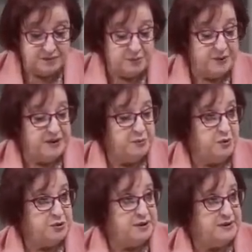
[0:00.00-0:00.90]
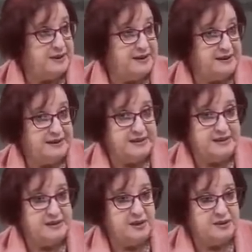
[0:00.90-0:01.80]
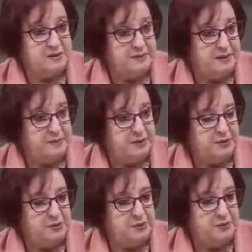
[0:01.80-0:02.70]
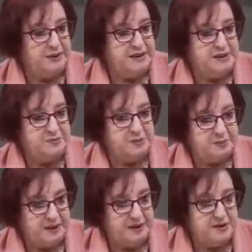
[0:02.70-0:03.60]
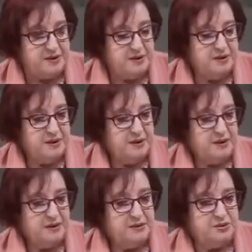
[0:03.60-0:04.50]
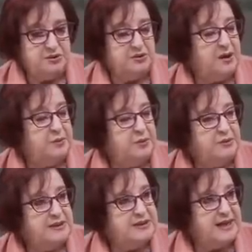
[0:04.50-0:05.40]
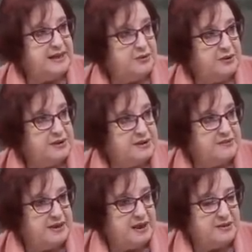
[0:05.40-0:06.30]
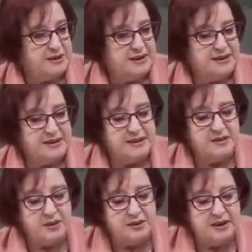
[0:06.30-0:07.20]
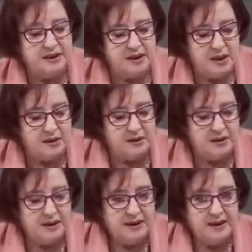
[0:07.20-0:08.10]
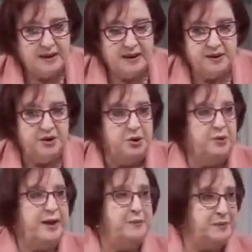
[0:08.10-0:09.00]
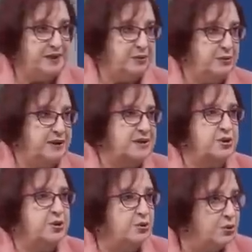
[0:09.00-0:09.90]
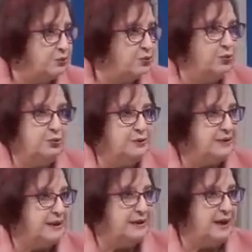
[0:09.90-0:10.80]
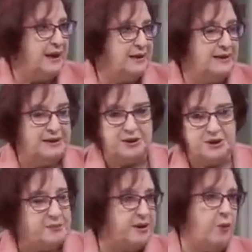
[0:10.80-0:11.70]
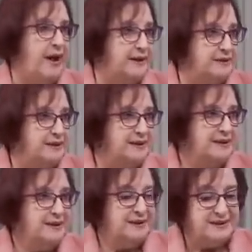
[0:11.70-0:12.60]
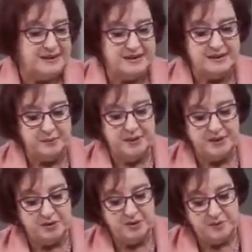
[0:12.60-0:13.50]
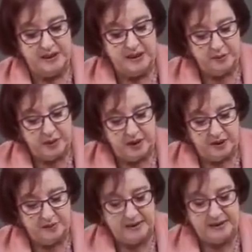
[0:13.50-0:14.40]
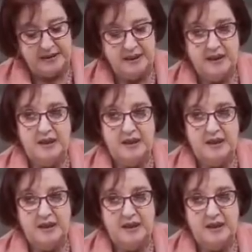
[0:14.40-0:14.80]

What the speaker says: to bring the motion that this is not a member who is prepared to uphold the standing orders of the House. And this is not a young, new MP who doesn't know the rules and is just being wild. This is a person who's been in Parliament